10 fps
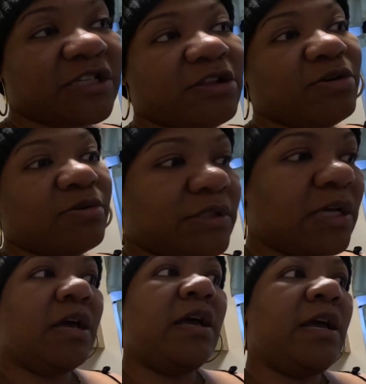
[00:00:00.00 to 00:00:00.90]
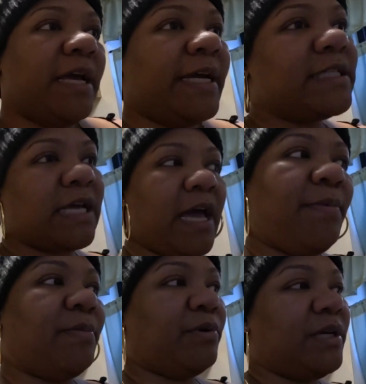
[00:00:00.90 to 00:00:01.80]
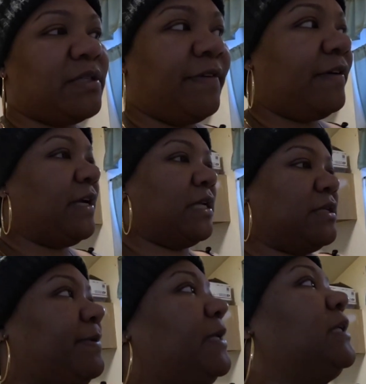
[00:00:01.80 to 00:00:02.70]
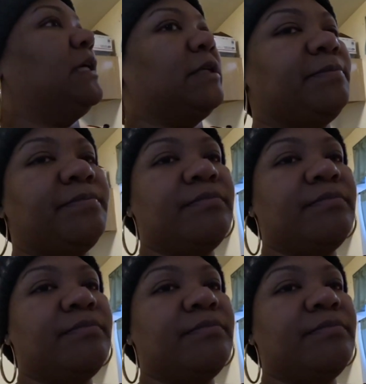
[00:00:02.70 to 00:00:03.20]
his clothes. He's capable. He's very independent.